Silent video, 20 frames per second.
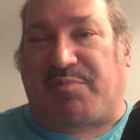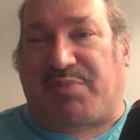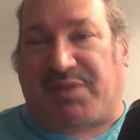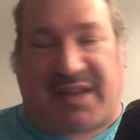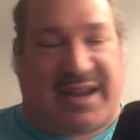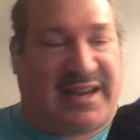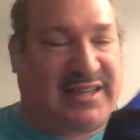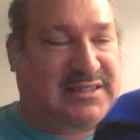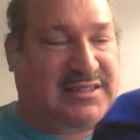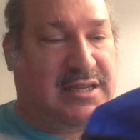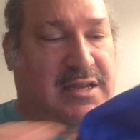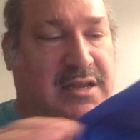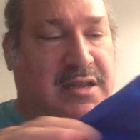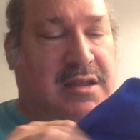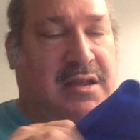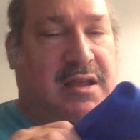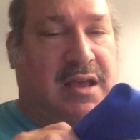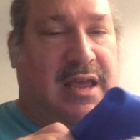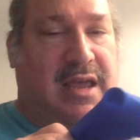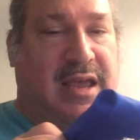in place.
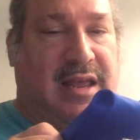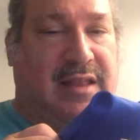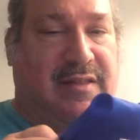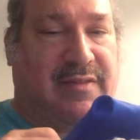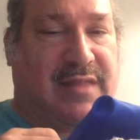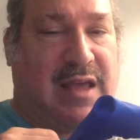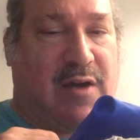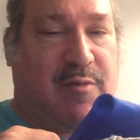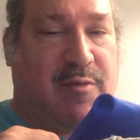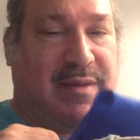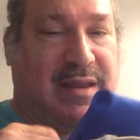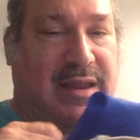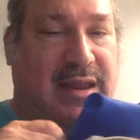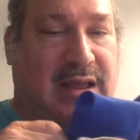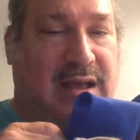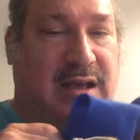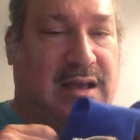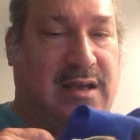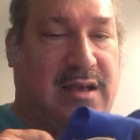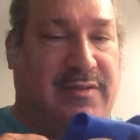And that would be,
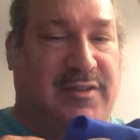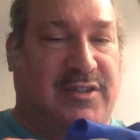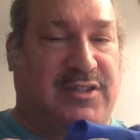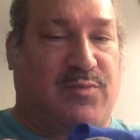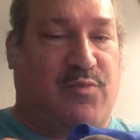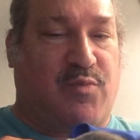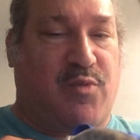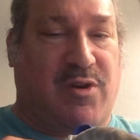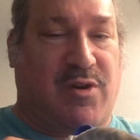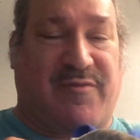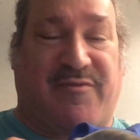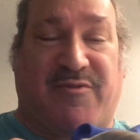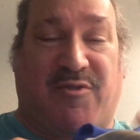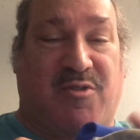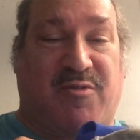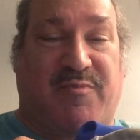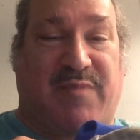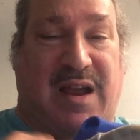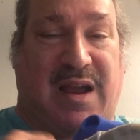this would work for,